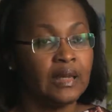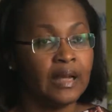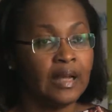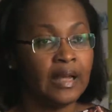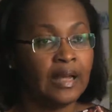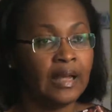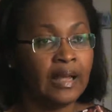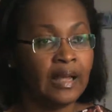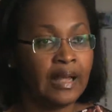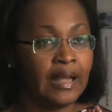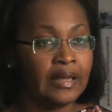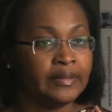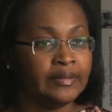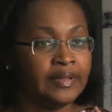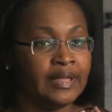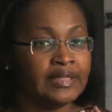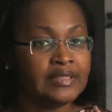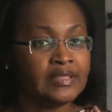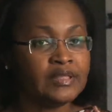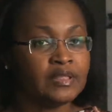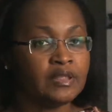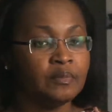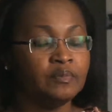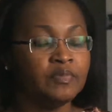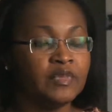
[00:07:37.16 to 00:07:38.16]
And
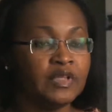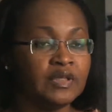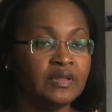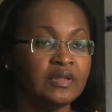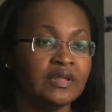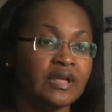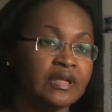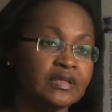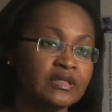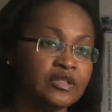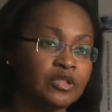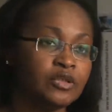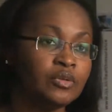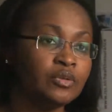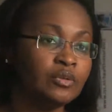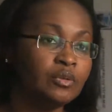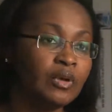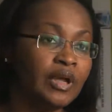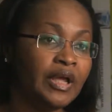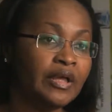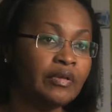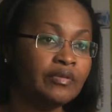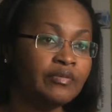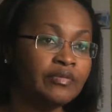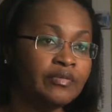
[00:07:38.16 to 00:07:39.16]
that's something that,
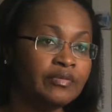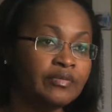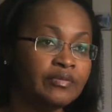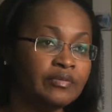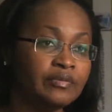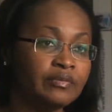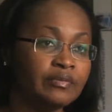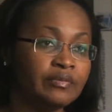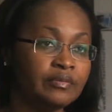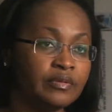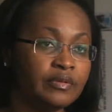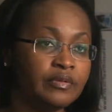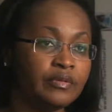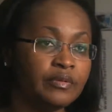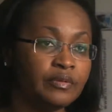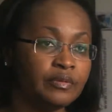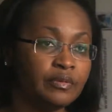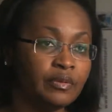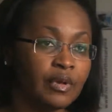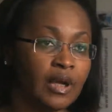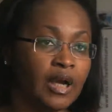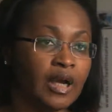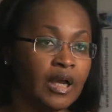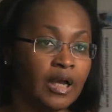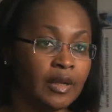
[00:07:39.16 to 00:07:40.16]
health,
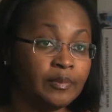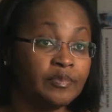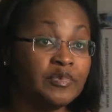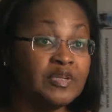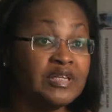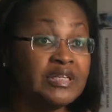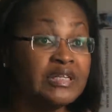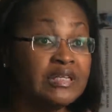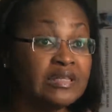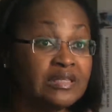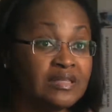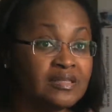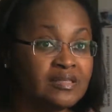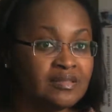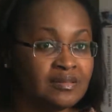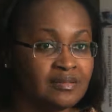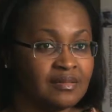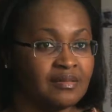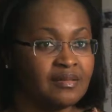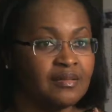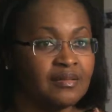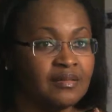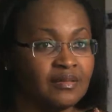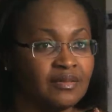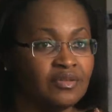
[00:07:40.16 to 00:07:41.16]
needs
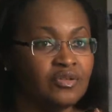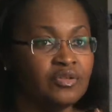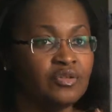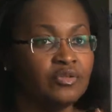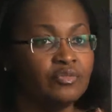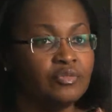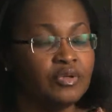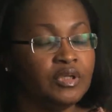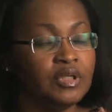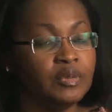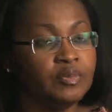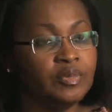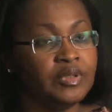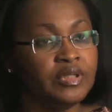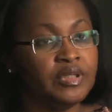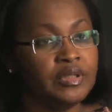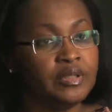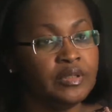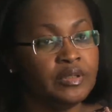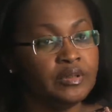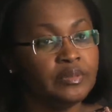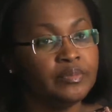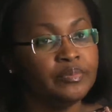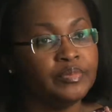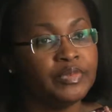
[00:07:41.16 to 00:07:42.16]
to really
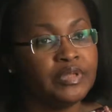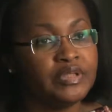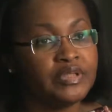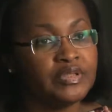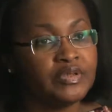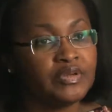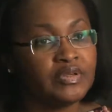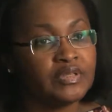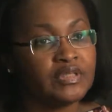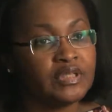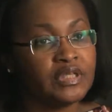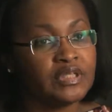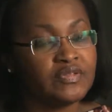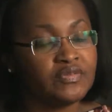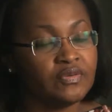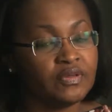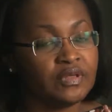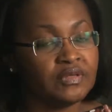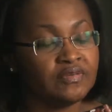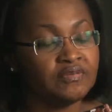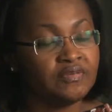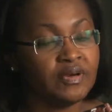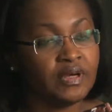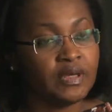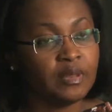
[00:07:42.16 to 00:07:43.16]
be successful
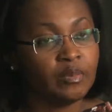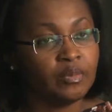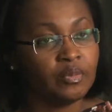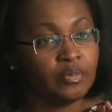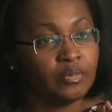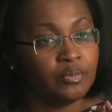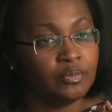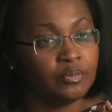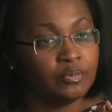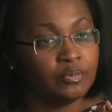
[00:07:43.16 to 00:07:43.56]
and viable.